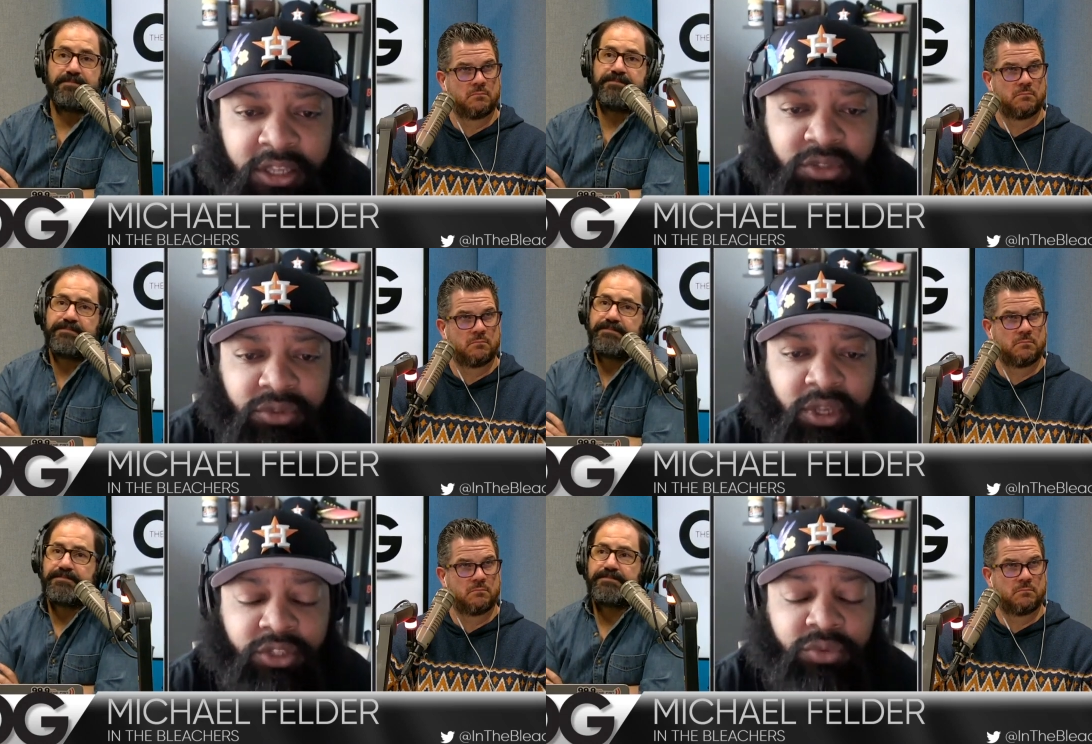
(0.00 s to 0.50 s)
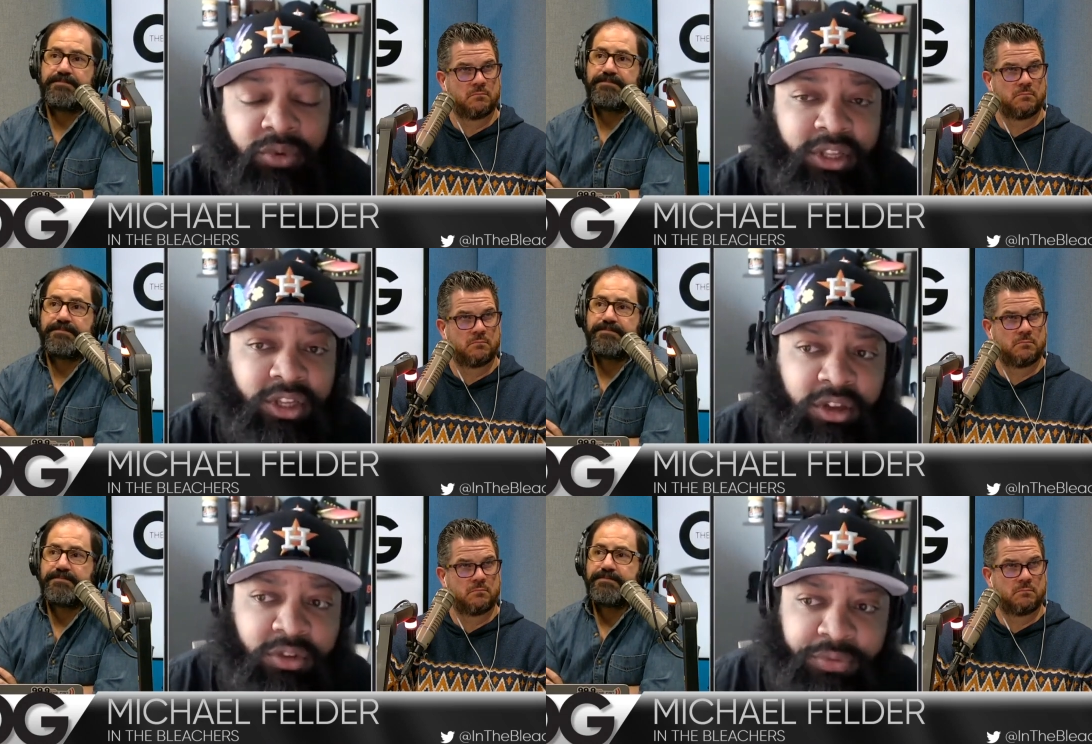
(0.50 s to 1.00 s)
Speaker 1: it's it's
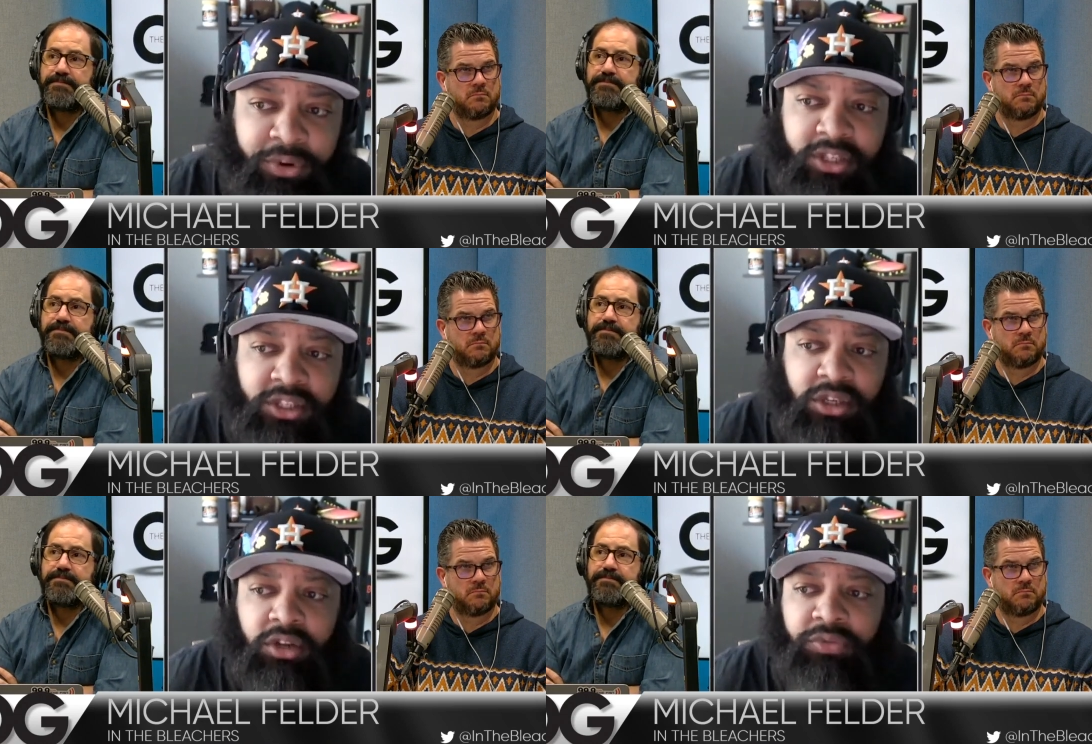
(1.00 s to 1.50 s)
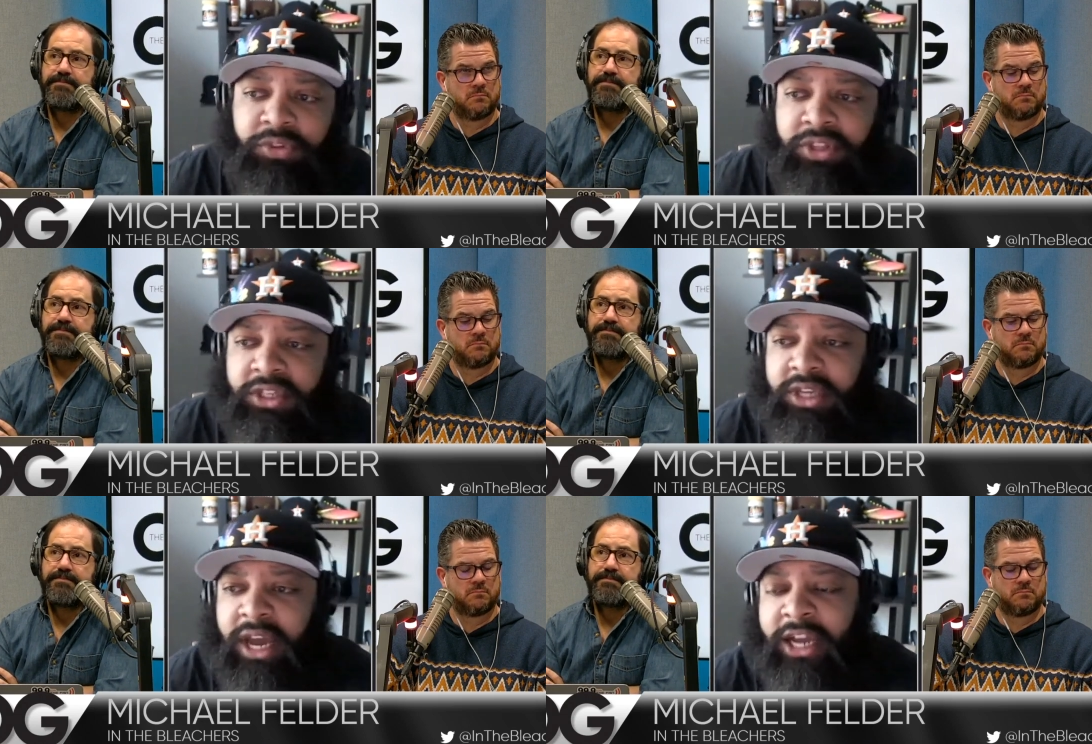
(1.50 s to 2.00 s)
really good for it's good for
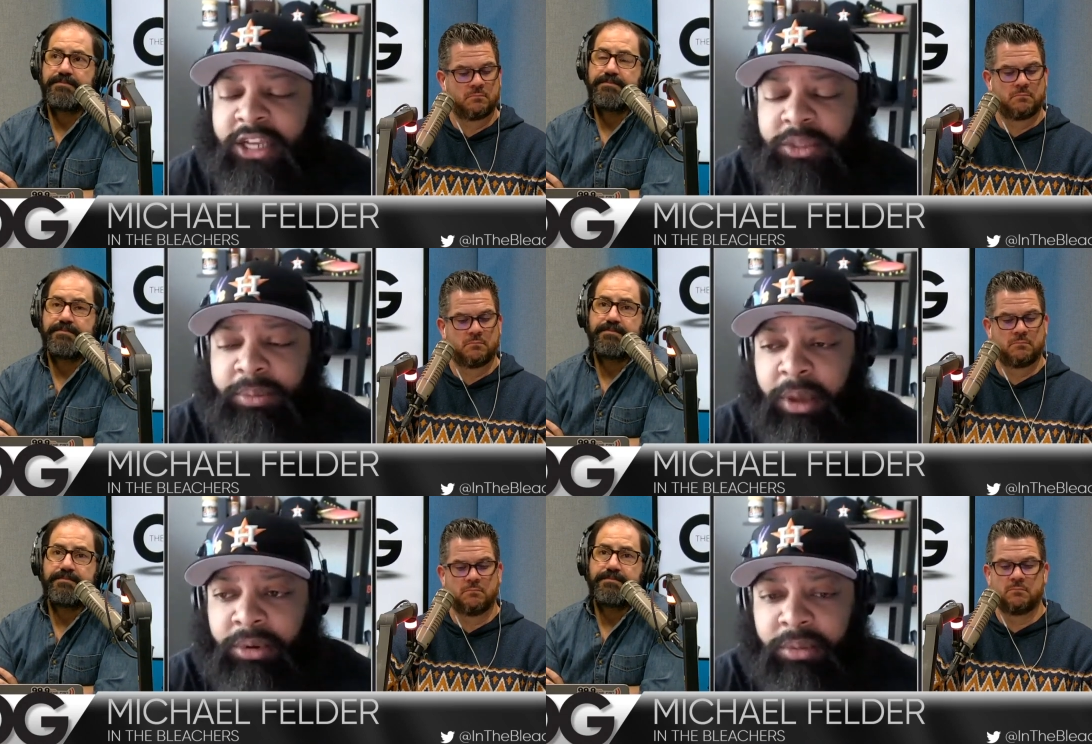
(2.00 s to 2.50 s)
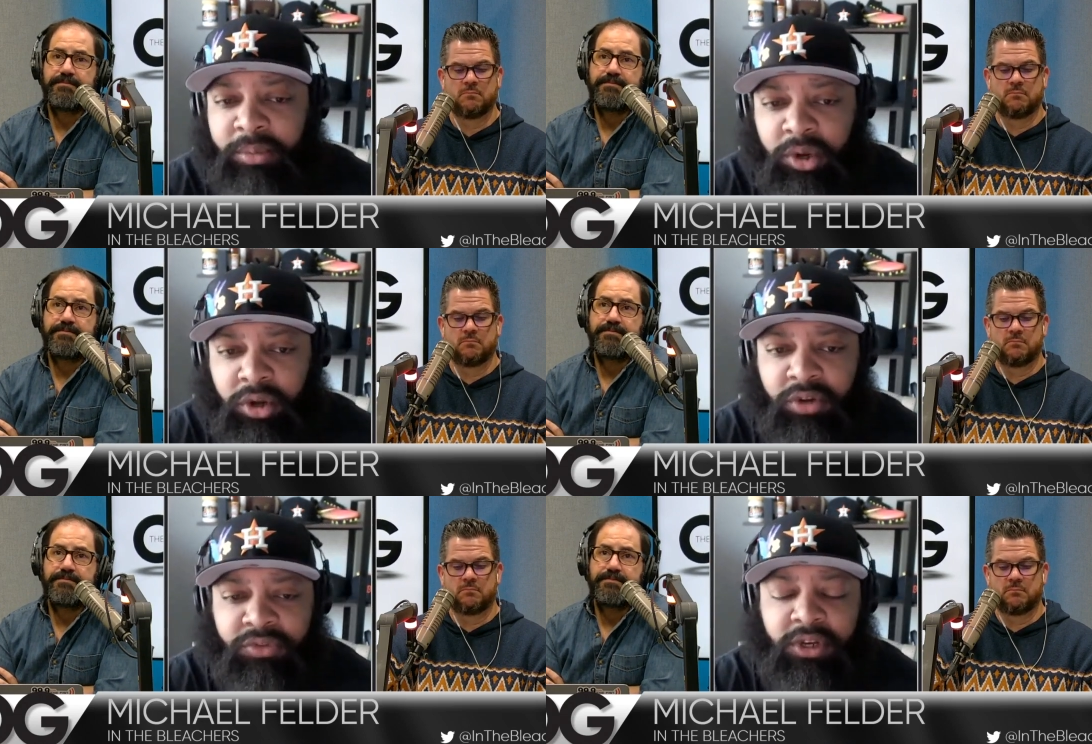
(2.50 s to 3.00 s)
these guys to be able to
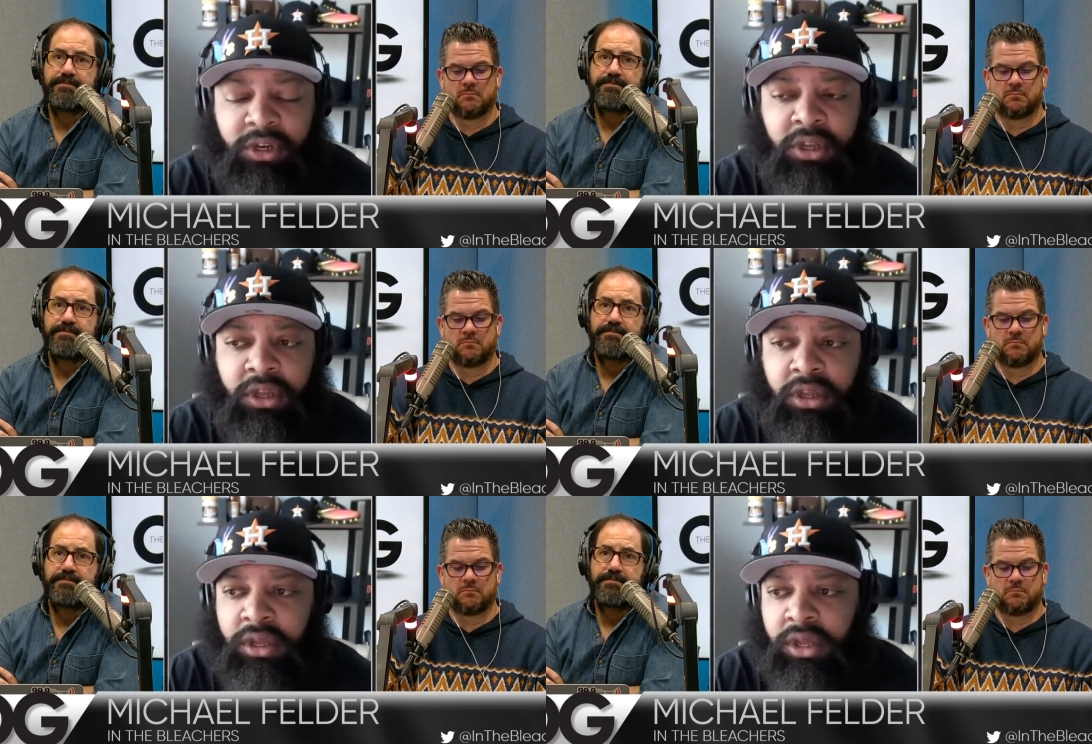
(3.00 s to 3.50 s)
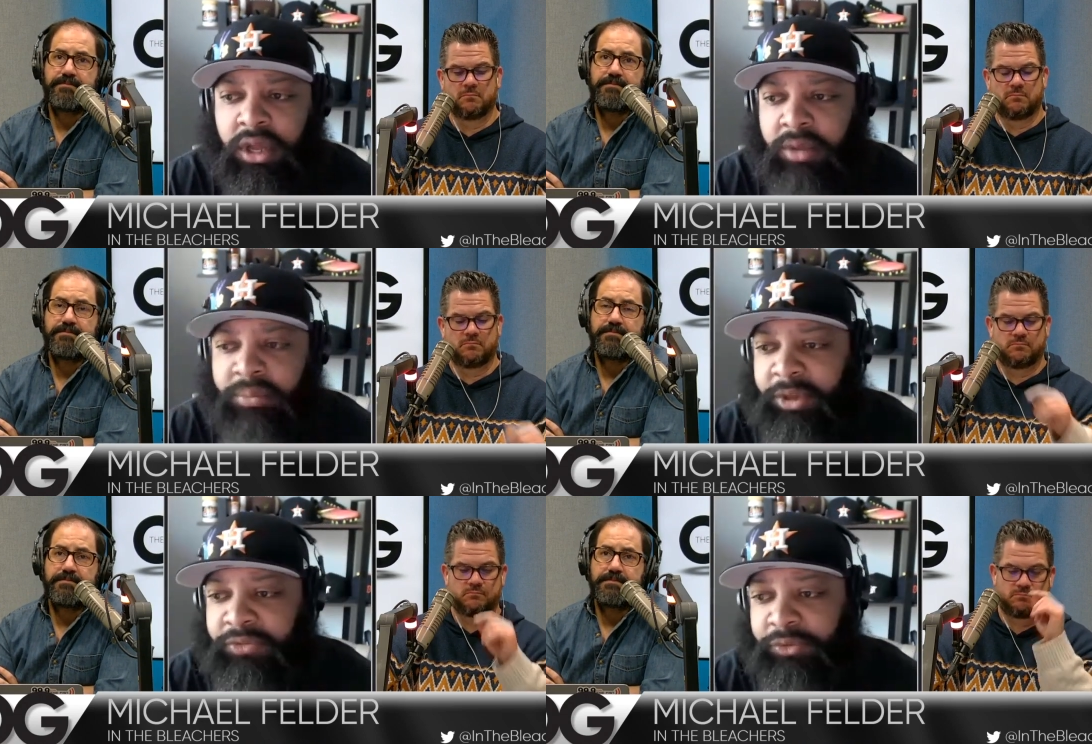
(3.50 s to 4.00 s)
move and
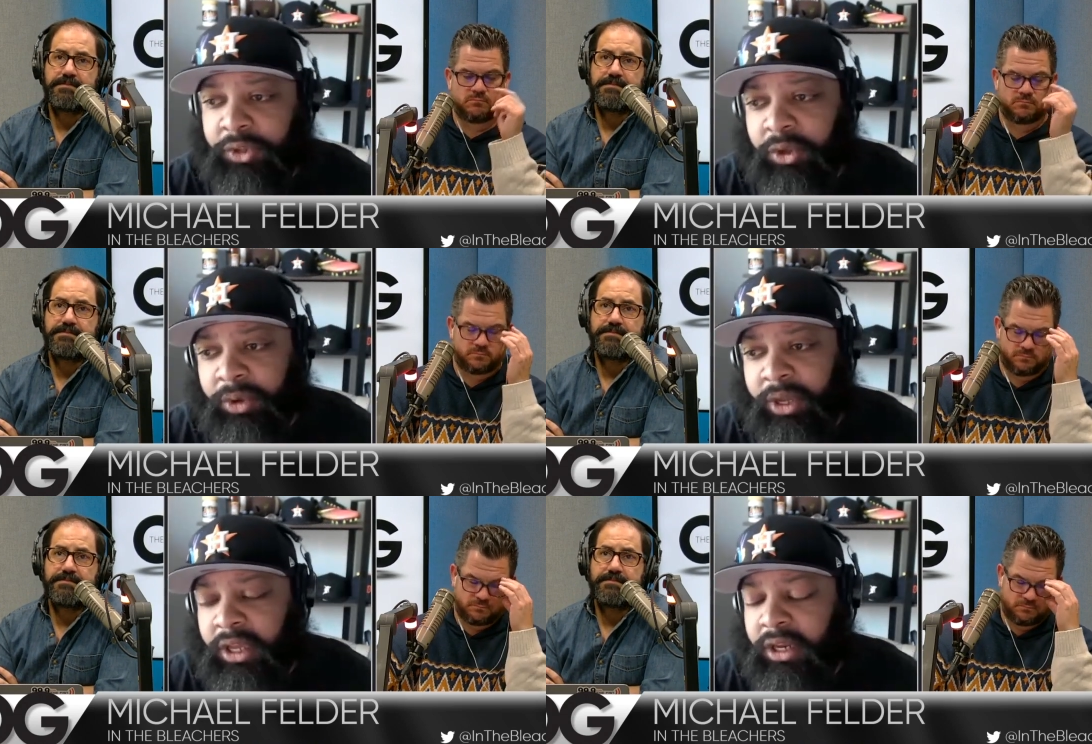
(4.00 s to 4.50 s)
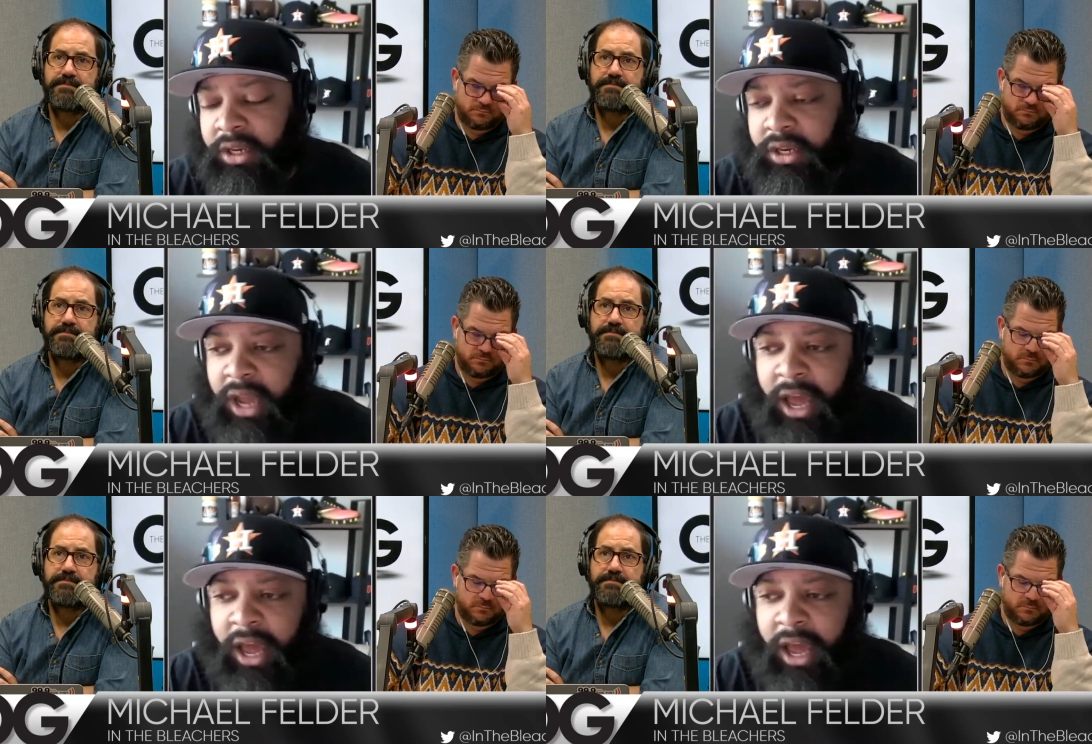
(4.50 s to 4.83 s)
be fluid. And